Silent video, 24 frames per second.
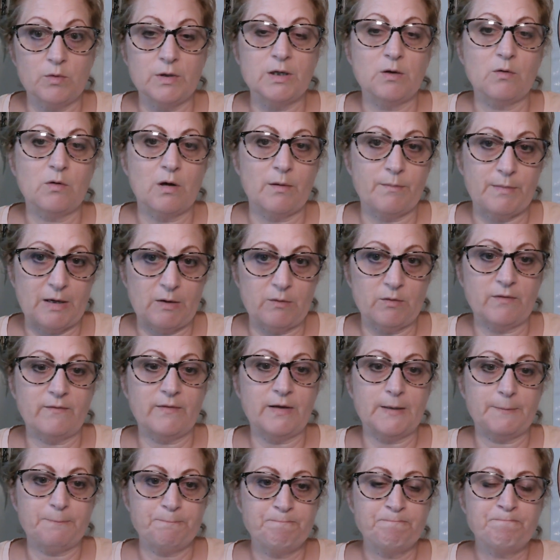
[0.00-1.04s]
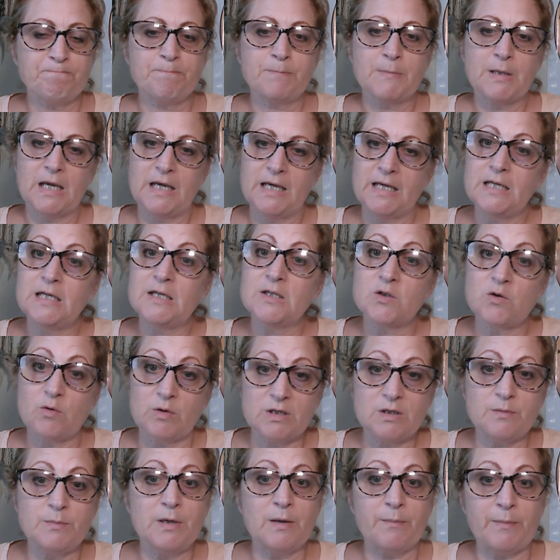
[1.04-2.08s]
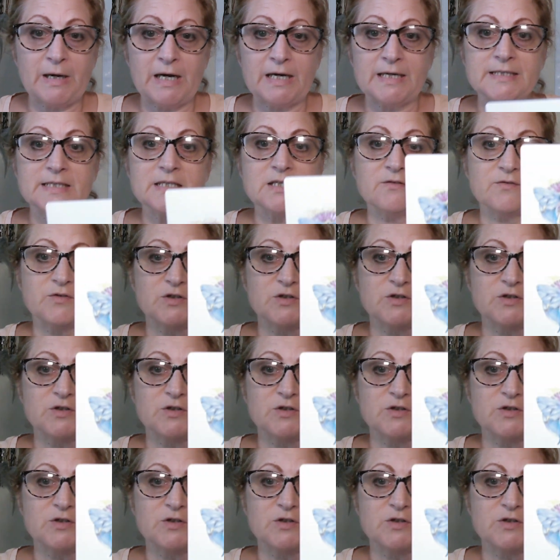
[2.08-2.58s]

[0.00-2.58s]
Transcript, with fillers: when you come out of it, it is going to be a positive